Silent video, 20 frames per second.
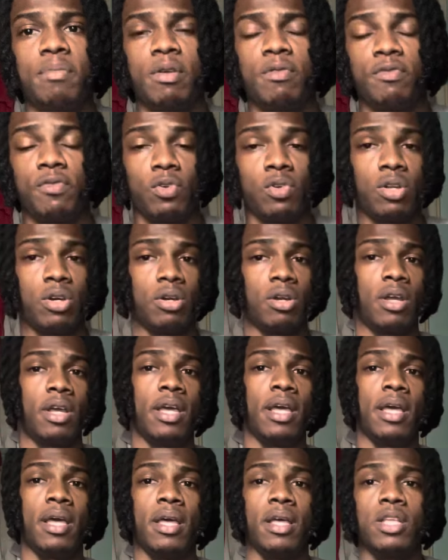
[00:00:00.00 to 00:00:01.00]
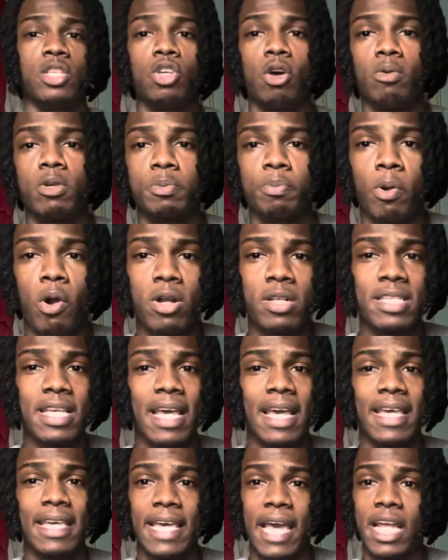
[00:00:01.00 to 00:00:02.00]
midfielder. Thomas
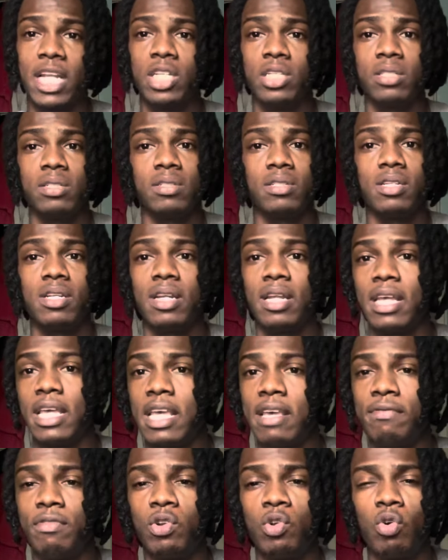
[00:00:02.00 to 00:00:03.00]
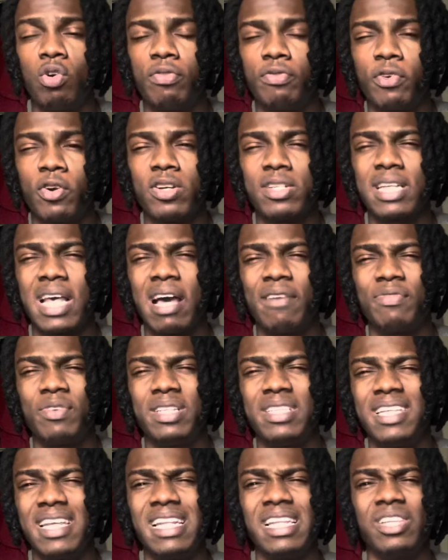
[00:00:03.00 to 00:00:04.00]
Partey, again, even though the first half he
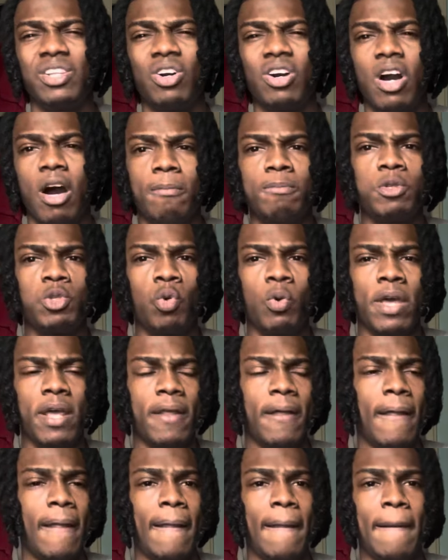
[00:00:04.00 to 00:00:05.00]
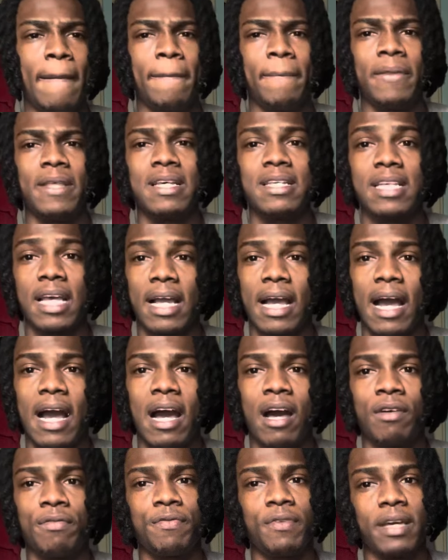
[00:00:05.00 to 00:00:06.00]
did look up to it, second
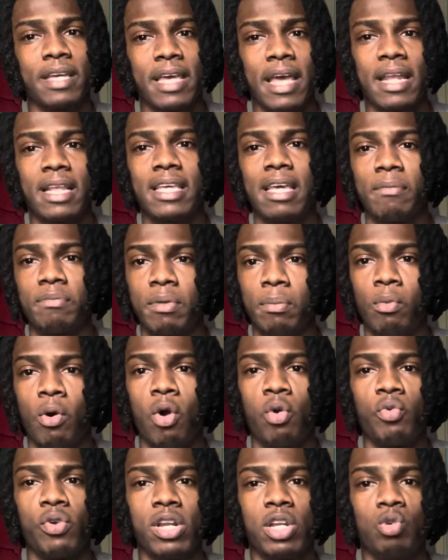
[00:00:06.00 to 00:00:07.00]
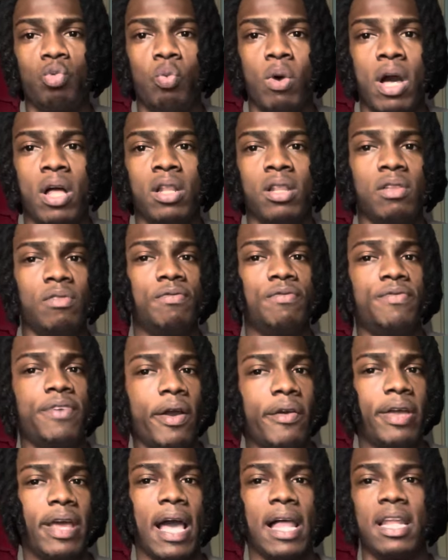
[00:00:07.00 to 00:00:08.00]
half, again, kept the ball really well.
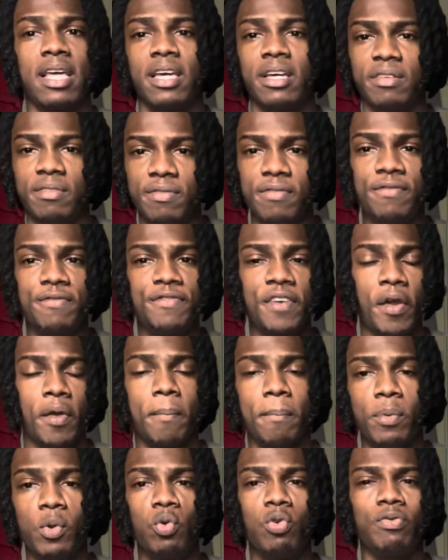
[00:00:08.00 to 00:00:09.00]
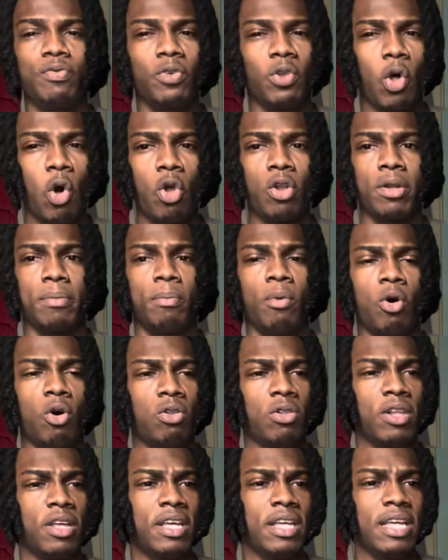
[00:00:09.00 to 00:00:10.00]
Very elegant, very beautiful on the
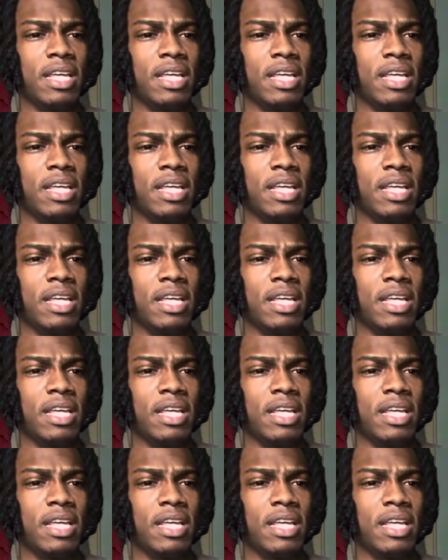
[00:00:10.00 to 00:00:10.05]
ball.